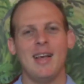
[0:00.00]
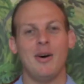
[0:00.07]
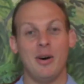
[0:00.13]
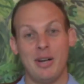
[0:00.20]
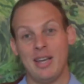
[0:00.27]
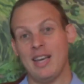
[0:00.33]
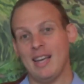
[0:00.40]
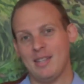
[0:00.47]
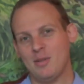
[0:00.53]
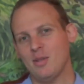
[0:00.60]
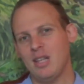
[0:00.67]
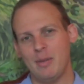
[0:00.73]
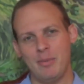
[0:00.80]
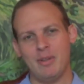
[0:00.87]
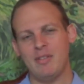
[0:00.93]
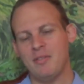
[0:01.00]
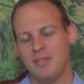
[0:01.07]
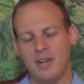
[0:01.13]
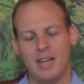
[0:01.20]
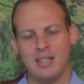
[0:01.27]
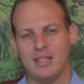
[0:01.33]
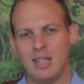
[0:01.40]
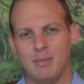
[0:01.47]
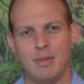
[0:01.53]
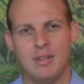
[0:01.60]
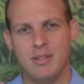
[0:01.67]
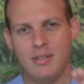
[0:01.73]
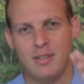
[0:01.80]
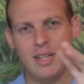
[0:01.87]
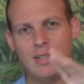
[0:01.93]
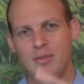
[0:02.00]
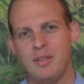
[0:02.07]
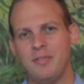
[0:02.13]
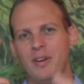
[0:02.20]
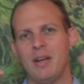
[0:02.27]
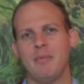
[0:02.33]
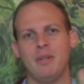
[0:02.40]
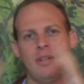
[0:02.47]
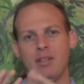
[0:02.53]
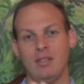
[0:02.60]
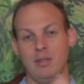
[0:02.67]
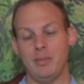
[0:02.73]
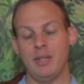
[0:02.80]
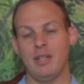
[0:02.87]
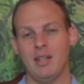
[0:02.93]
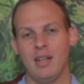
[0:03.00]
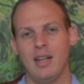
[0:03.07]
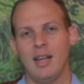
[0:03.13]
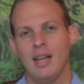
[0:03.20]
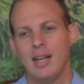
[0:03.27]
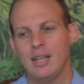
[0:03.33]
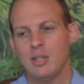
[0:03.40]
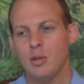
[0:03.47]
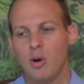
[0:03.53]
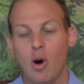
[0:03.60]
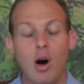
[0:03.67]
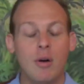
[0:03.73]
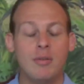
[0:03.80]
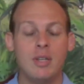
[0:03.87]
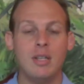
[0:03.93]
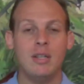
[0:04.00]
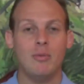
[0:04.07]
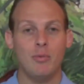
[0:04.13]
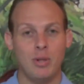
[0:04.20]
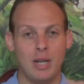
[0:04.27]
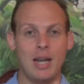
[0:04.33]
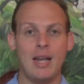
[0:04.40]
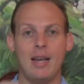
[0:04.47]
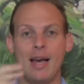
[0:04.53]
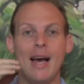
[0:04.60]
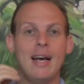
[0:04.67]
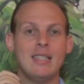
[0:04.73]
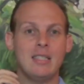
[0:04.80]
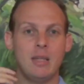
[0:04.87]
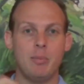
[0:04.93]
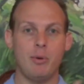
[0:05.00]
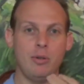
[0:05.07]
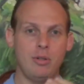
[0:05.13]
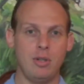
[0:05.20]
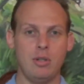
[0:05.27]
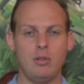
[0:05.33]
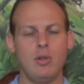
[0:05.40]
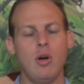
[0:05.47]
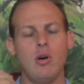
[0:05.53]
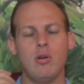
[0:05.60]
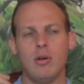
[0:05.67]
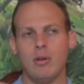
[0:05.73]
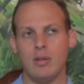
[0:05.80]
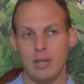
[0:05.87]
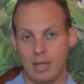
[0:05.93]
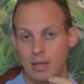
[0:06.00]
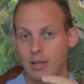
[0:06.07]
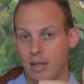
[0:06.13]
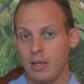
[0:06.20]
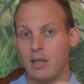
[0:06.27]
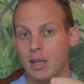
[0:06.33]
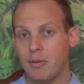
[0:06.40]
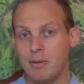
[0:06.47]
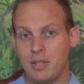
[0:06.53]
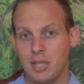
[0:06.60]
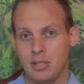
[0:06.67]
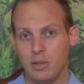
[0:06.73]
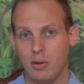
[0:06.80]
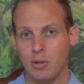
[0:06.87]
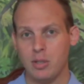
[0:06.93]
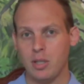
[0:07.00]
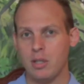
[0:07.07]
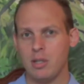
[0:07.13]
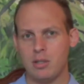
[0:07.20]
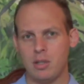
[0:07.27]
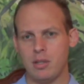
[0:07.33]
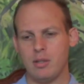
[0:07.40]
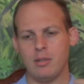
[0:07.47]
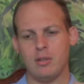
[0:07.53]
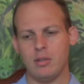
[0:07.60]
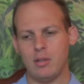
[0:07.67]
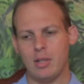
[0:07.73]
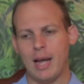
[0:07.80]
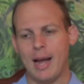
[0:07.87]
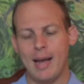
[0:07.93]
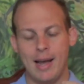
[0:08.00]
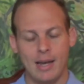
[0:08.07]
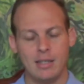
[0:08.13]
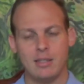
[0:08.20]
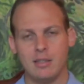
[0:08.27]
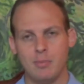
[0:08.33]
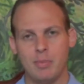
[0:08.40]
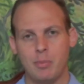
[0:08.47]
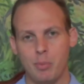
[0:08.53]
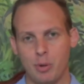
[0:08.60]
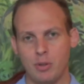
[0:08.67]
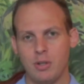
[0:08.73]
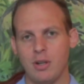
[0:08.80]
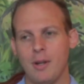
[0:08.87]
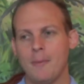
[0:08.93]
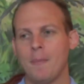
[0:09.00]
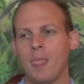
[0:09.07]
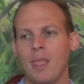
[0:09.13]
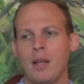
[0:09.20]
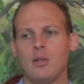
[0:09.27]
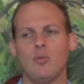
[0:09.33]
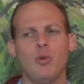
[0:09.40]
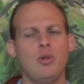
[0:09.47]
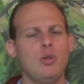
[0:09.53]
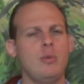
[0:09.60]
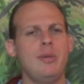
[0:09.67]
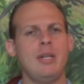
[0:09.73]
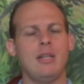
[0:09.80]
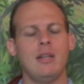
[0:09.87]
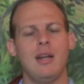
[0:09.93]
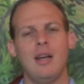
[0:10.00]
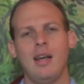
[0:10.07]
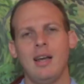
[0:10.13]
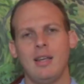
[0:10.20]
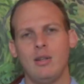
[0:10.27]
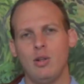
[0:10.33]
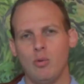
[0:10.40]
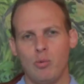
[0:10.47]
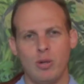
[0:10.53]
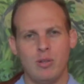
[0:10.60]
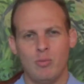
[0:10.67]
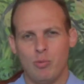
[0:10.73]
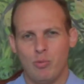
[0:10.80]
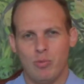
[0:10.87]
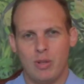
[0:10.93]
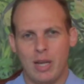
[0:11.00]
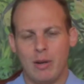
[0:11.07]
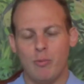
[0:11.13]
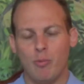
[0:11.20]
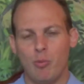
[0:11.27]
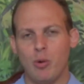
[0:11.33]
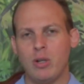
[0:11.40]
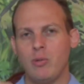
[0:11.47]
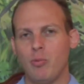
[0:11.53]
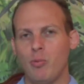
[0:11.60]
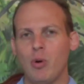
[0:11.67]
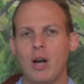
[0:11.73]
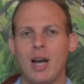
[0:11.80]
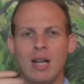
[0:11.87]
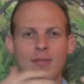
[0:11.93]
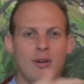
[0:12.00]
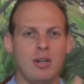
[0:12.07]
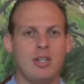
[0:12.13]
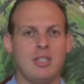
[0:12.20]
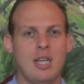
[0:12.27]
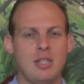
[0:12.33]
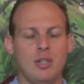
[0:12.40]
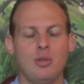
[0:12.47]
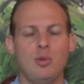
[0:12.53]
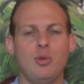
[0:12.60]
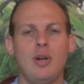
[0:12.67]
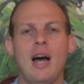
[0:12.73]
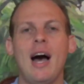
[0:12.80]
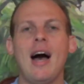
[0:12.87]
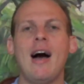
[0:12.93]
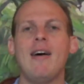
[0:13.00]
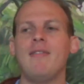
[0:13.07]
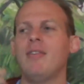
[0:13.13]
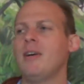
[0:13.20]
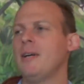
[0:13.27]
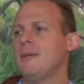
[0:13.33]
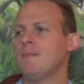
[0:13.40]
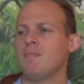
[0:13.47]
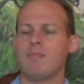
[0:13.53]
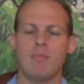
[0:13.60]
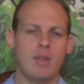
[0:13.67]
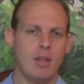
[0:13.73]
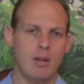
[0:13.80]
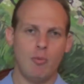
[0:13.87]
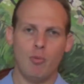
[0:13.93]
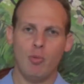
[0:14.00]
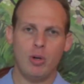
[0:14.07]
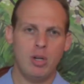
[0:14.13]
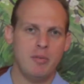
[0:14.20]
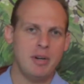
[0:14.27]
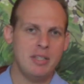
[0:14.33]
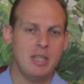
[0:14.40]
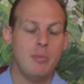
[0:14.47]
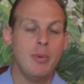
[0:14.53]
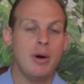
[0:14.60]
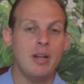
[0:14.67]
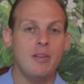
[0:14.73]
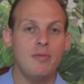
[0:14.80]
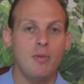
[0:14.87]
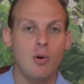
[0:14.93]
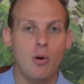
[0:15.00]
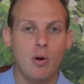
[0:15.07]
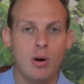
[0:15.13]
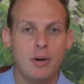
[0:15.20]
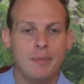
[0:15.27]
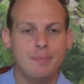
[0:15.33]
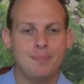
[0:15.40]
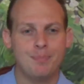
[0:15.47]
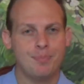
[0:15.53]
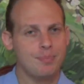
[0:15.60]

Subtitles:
Okay, so let's reframe it a little bit. So often when I ask the person, and the conversation goes like this. I ask the person, what do you mean? You know, what kind of organization do you have? What are you raising money for?